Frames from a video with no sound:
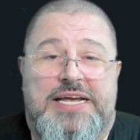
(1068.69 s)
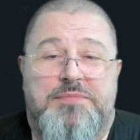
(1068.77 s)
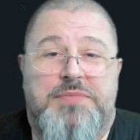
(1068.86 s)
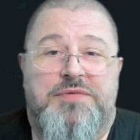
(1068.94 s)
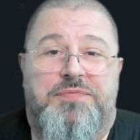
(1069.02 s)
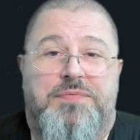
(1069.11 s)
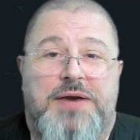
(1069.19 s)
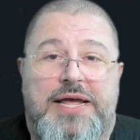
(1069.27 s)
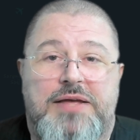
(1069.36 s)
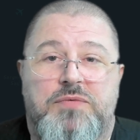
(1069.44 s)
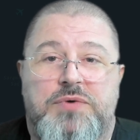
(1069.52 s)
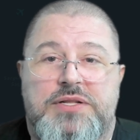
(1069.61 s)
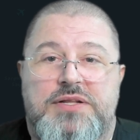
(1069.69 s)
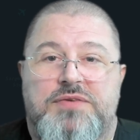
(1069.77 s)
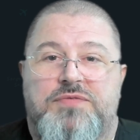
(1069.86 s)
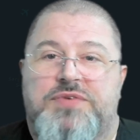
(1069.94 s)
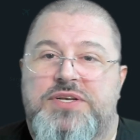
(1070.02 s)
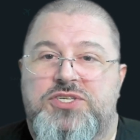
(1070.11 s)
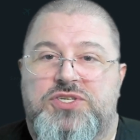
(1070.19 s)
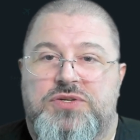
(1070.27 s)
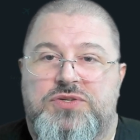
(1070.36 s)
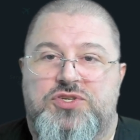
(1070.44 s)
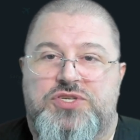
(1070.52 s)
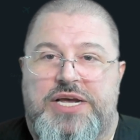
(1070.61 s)
but flying with the Vision
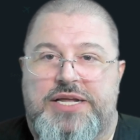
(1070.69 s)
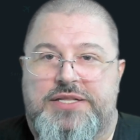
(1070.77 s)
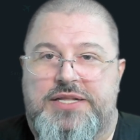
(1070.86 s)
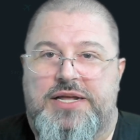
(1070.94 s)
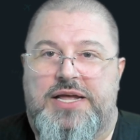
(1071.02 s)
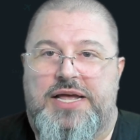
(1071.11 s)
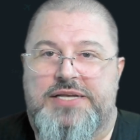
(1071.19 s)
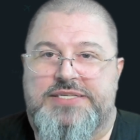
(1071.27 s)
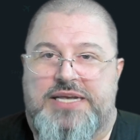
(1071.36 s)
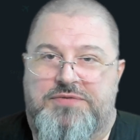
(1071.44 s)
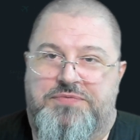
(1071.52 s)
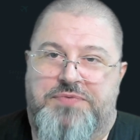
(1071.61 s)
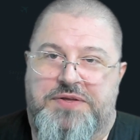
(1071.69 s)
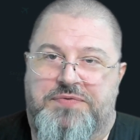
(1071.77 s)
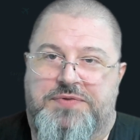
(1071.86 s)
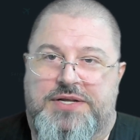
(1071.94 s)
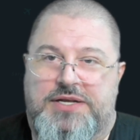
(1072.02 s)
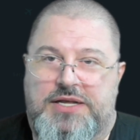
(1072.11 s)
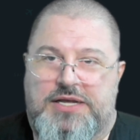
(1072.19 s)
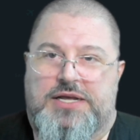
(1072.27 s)
Jet SF50,